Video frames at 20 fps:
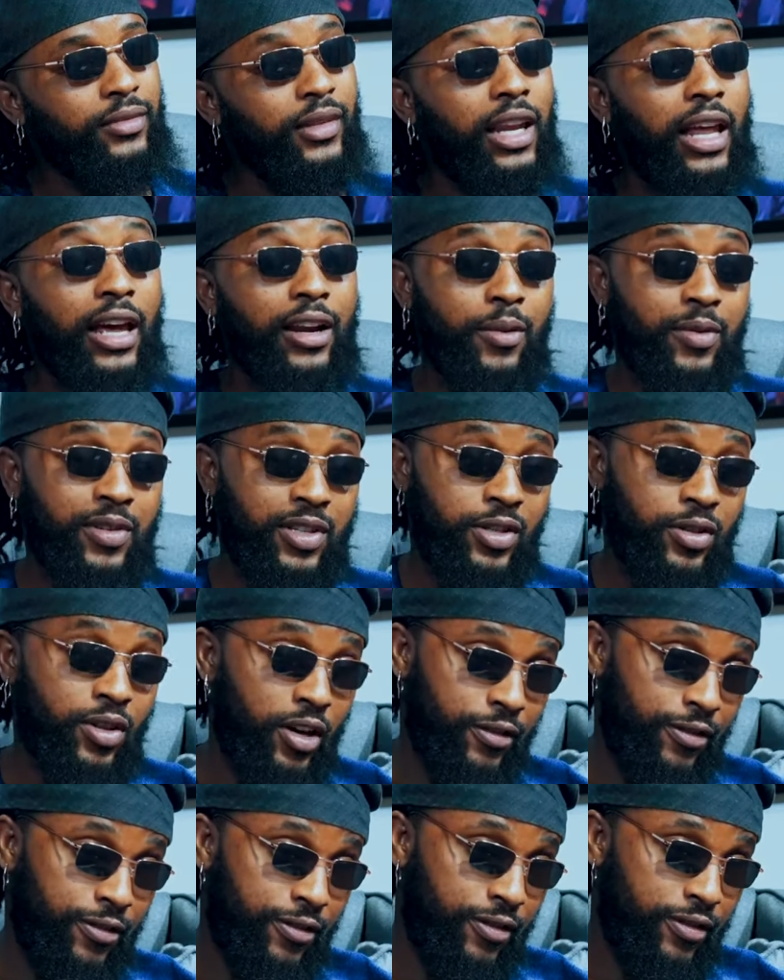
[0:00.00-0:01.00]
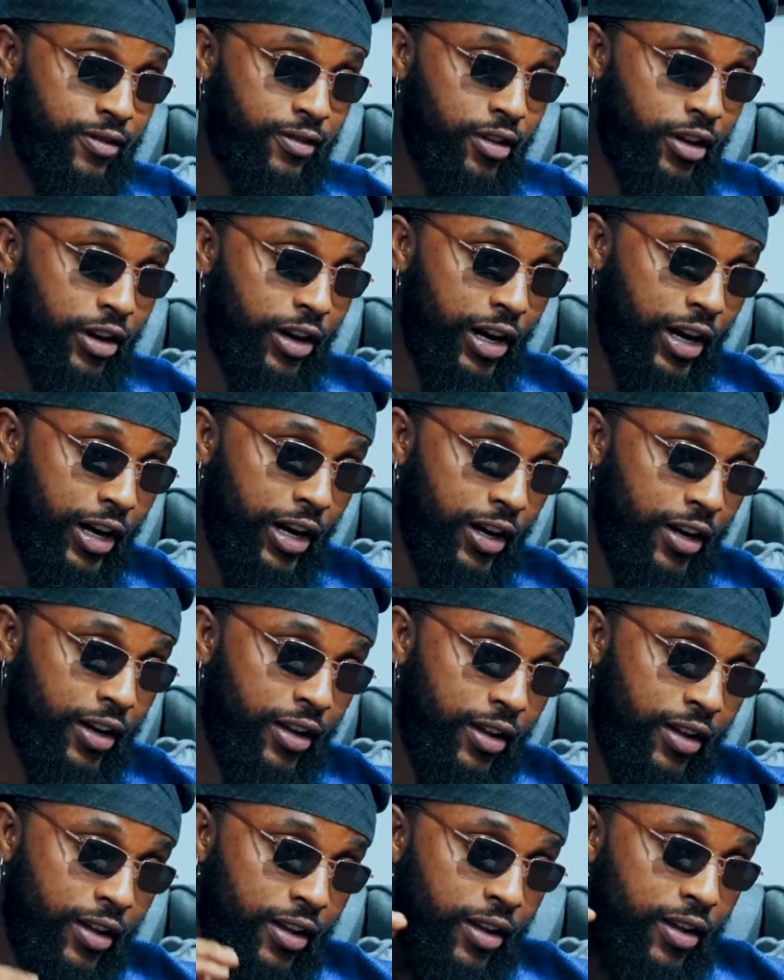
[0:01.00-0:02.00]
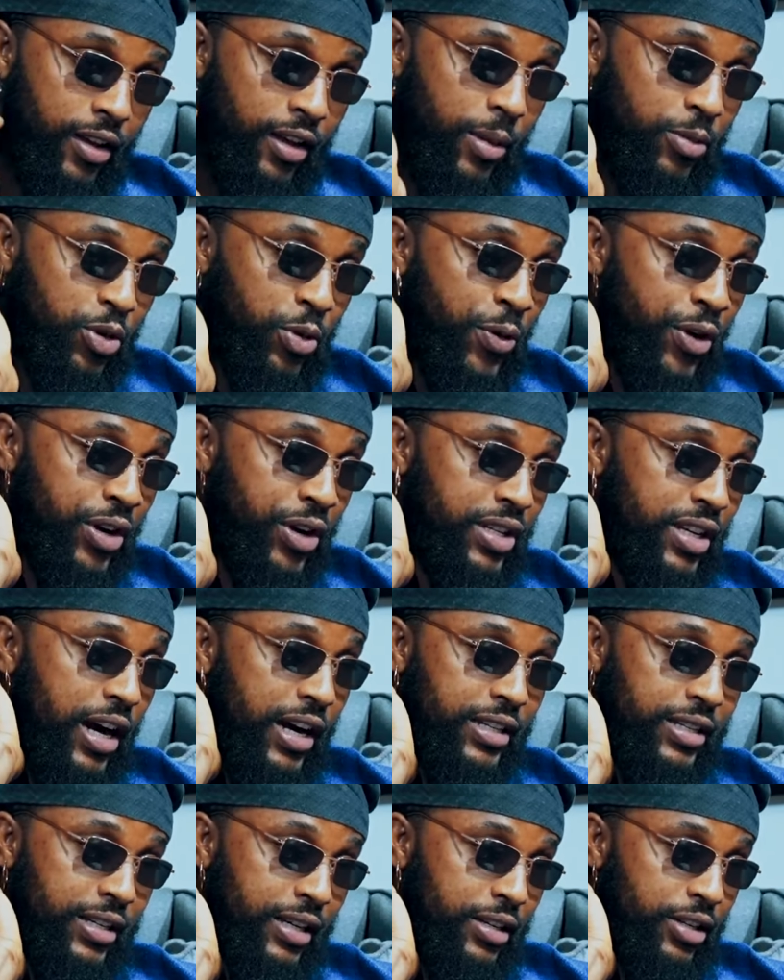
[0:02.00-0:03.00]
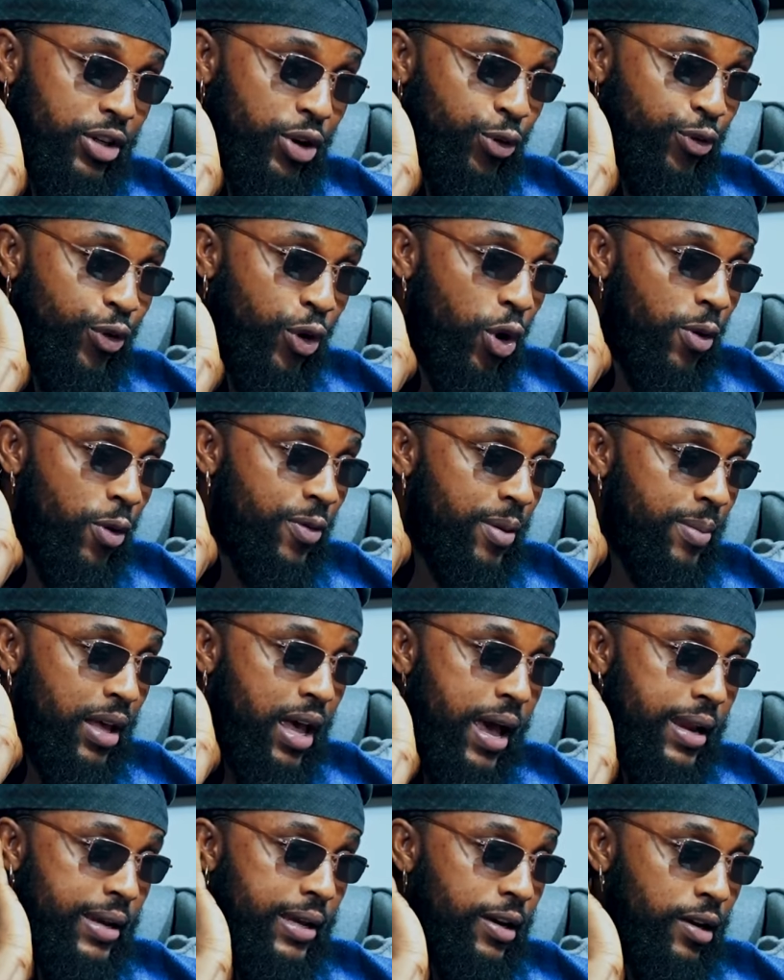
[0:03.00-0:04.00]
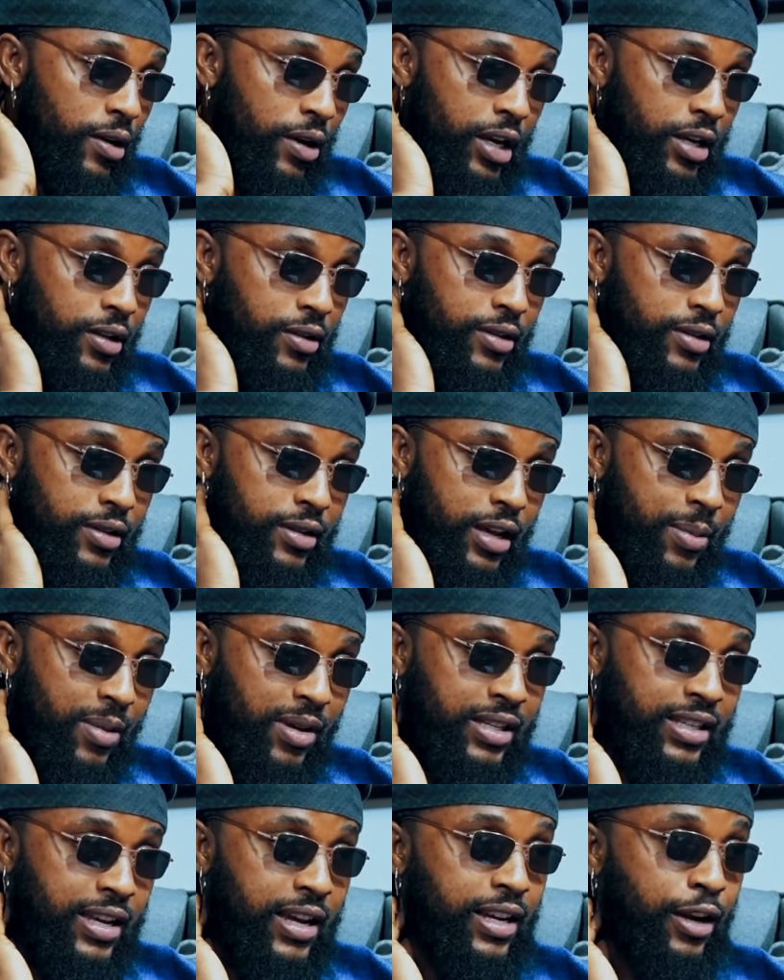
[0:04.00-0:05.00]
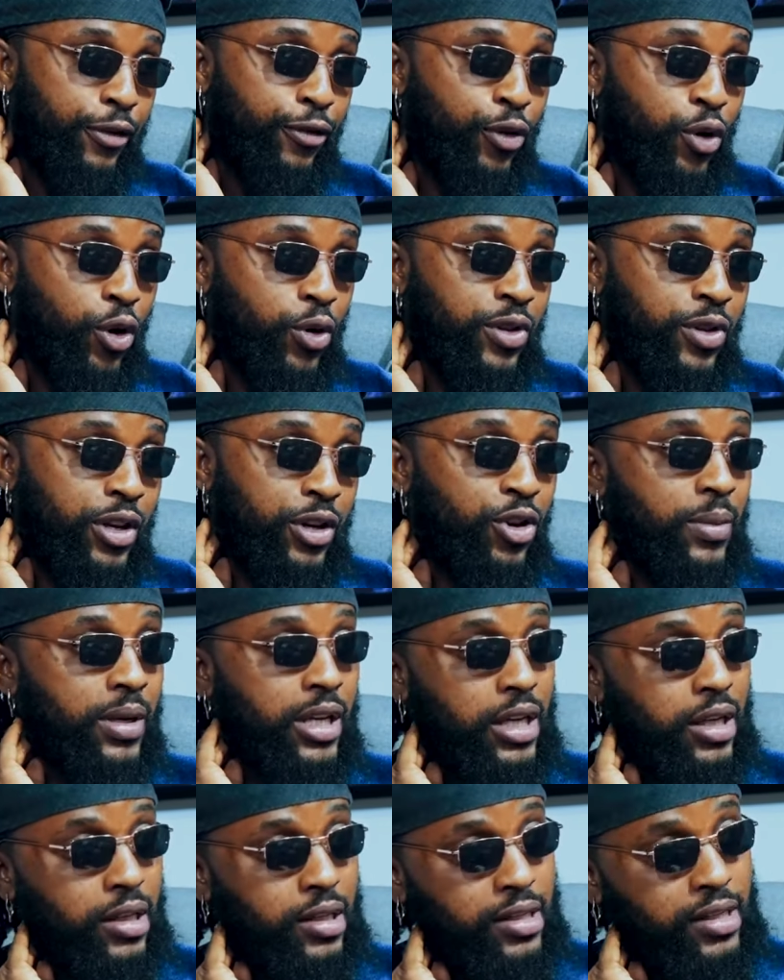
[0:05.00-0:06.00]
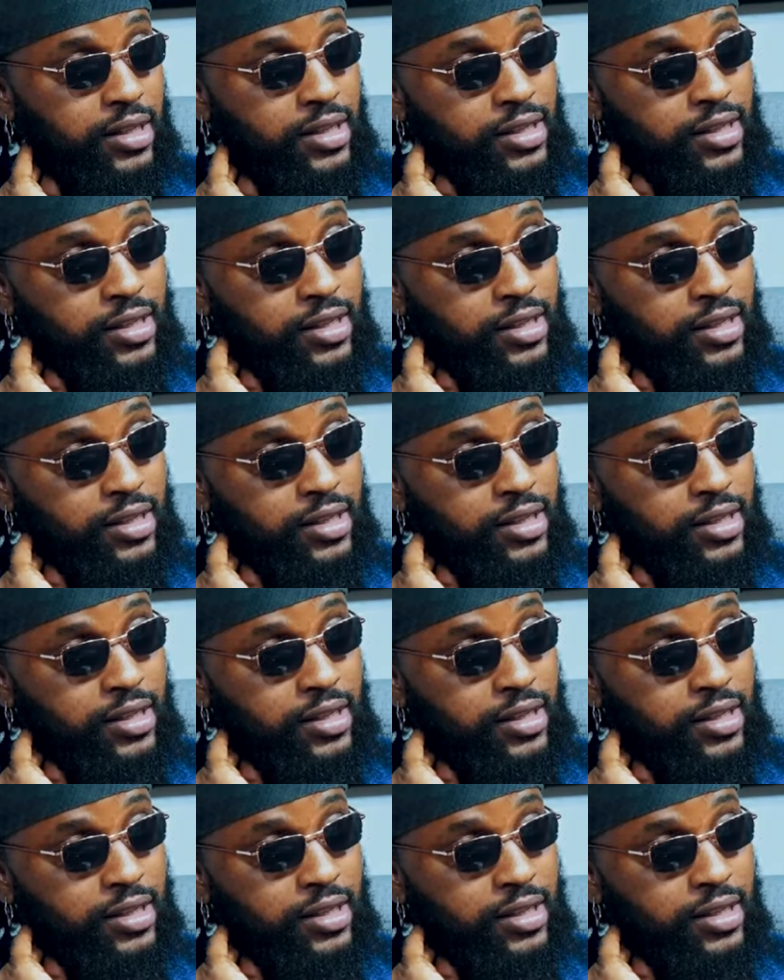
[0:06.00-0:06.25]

The lineup is tough. All right. Wow, the lineup. I'm super excited though for all them categories. I'm excited yeah. for all the nominees.